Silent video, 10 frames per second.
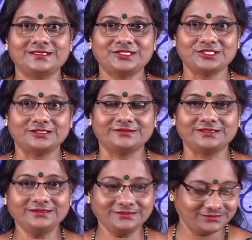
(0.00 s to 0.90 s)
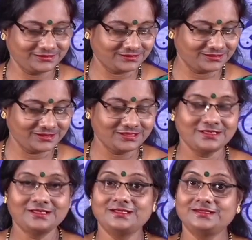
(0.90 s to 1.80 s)
Children,
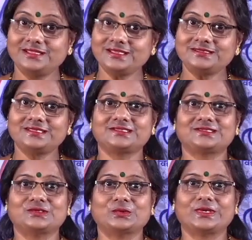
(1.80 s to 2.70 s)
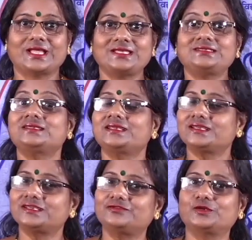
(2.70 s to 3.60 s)
this is known as
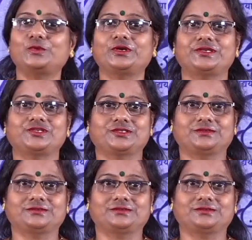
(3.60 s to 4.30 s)
evaporation.